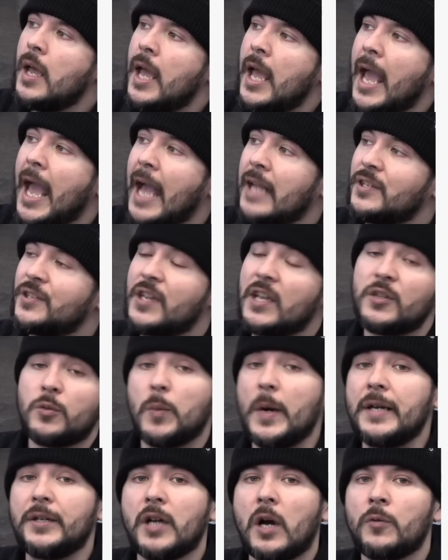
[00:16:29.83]
And says
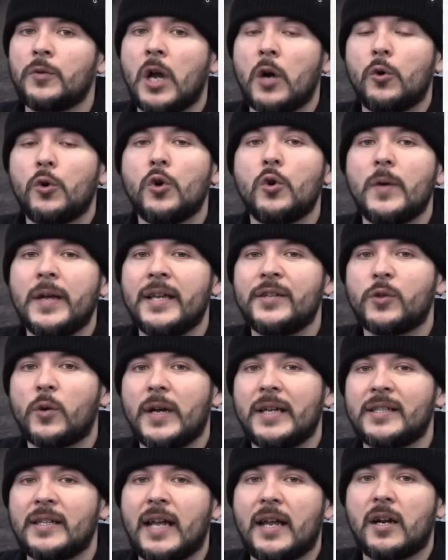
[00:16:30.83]
we don't know who is or
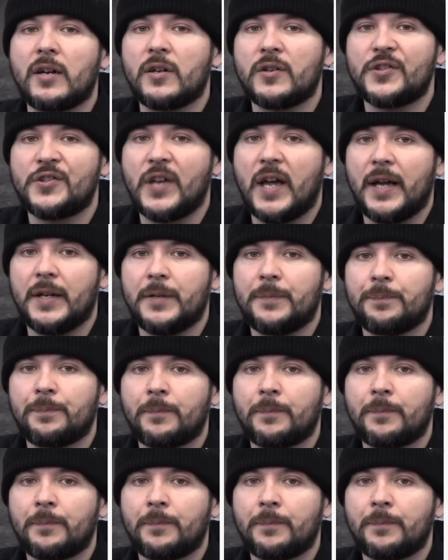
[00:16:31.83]
is not on our side.